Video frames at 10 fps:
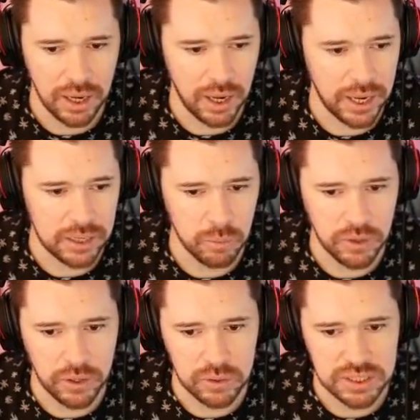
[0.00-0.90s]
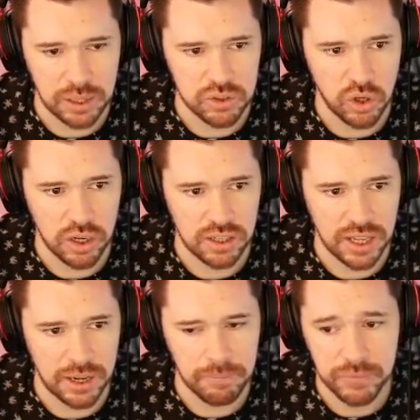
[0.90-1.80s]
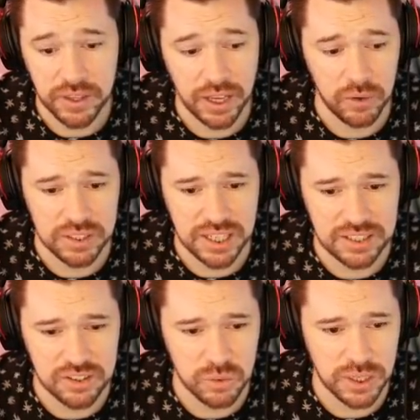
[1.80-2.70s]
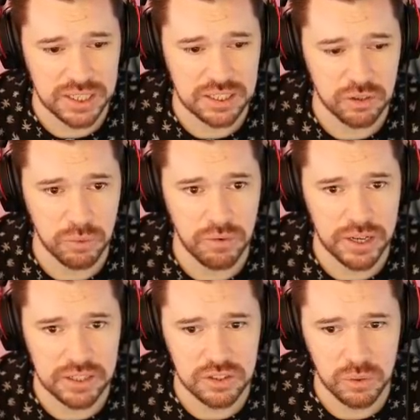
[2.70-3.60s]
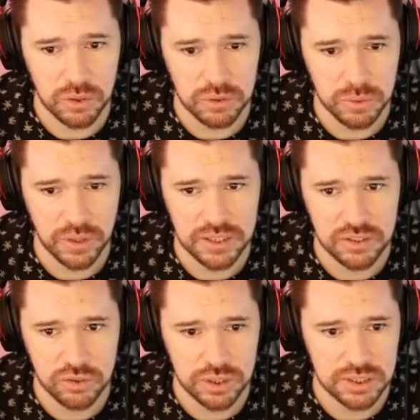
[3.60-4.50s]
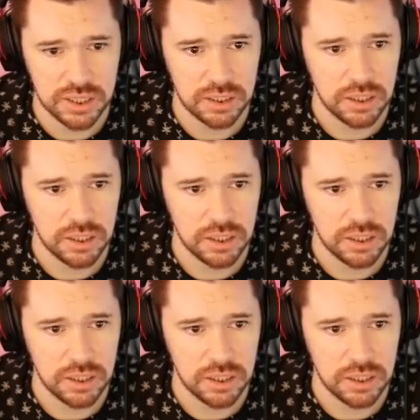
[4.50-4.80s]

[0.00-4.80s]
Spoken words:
anywhere else outside of that. And that only takes us to an 83 rated squad as well. That's interesting.